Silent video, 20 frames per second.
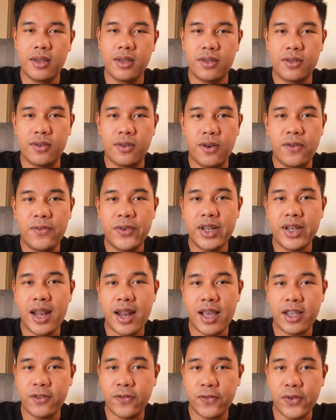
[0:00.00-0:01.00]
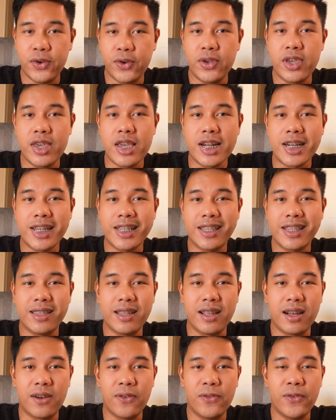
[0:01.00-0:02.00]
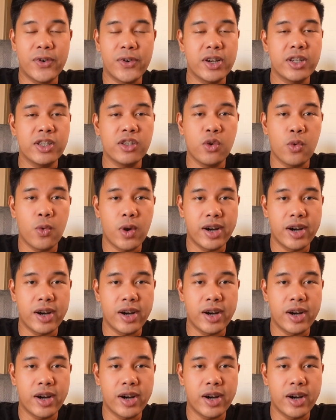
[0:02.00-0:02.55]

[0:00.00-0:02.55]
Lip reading: So over the last few years, the first